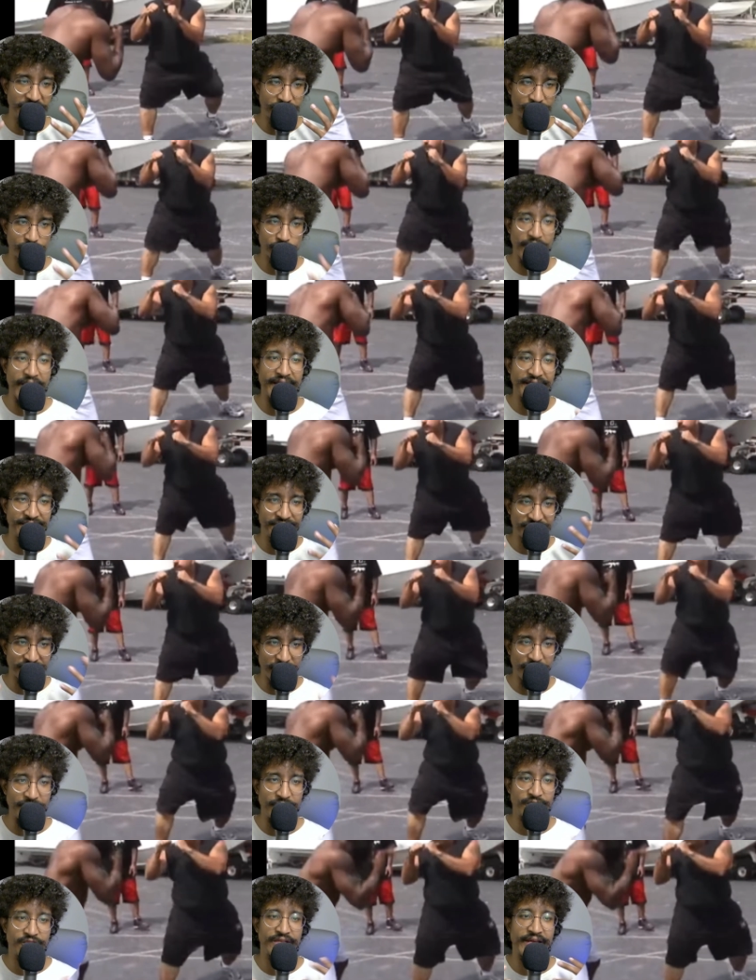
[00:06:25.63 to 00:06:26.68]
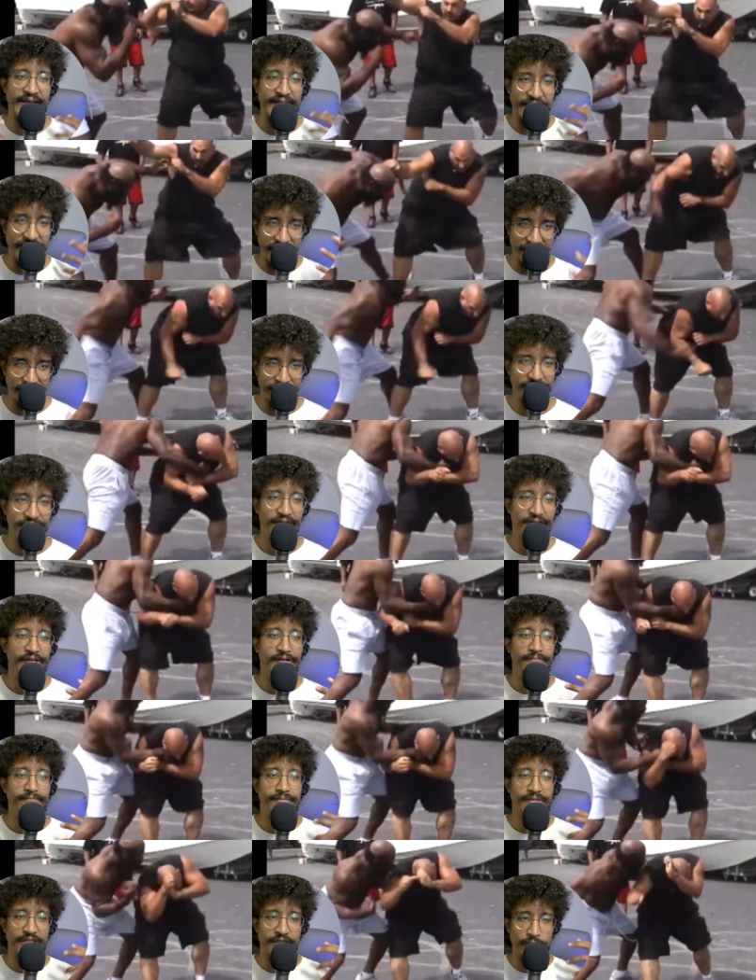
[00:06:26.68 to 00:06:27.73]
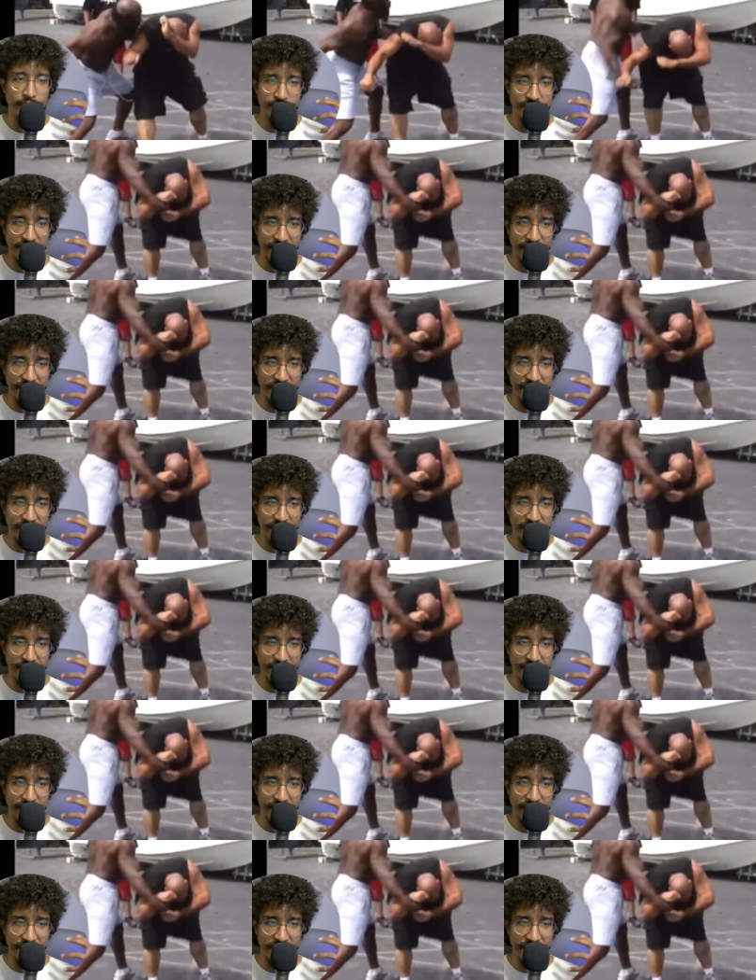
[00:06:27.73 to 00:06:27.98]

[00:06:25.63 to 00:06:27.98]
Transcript: trained to understand how to use